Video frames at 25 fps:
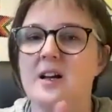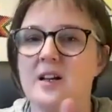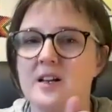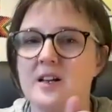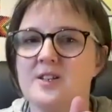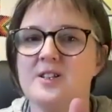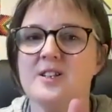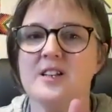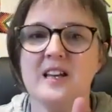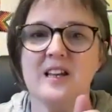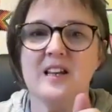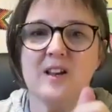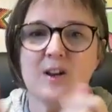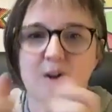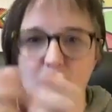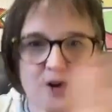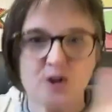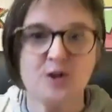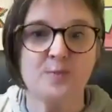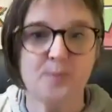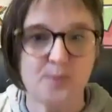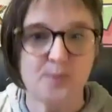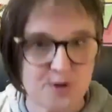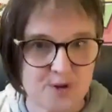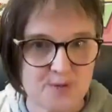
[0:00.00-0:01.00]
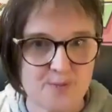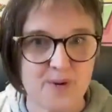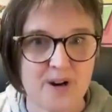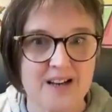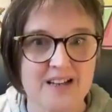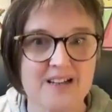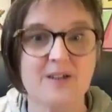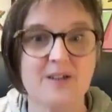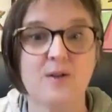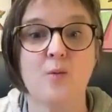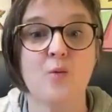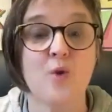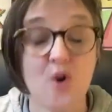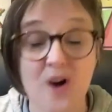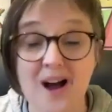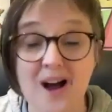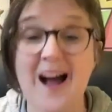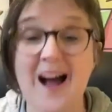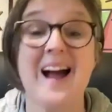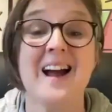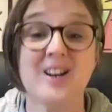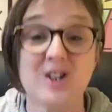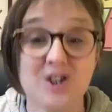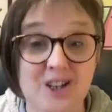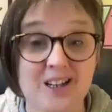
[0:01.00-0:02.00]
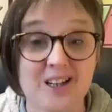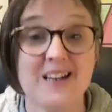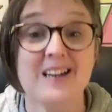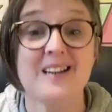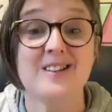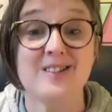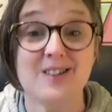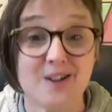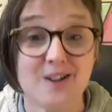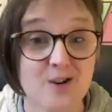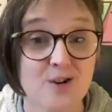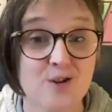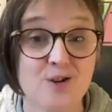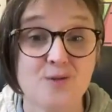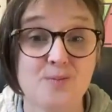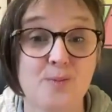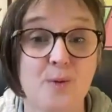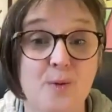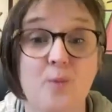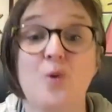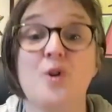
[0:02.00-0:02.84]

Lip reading: the gospel spread, is what actually is the gospel.